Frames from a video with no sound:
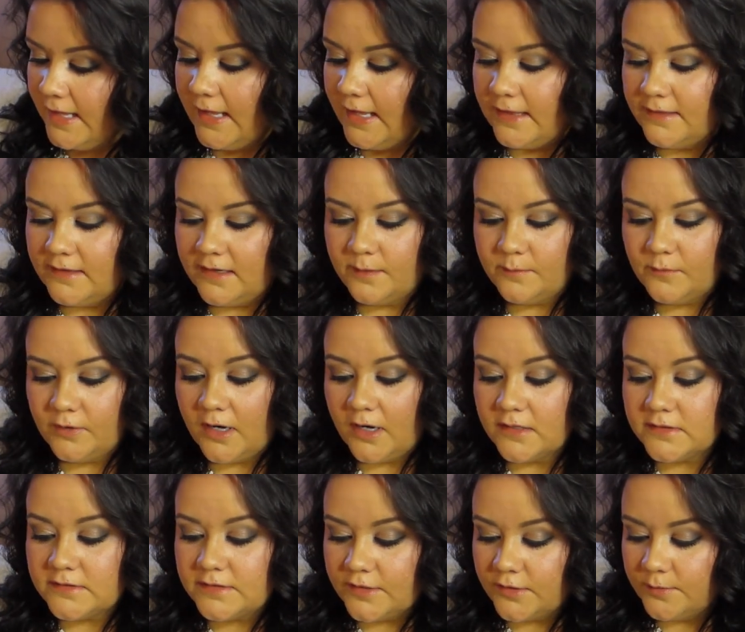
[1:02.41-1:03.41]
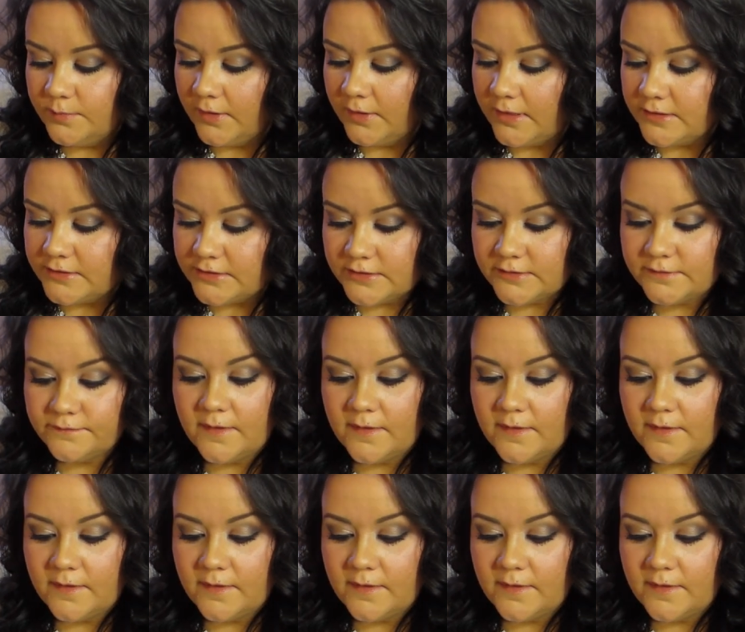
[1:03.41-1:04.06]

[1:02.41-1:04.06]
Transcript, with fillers: and then I'm wearing two blushes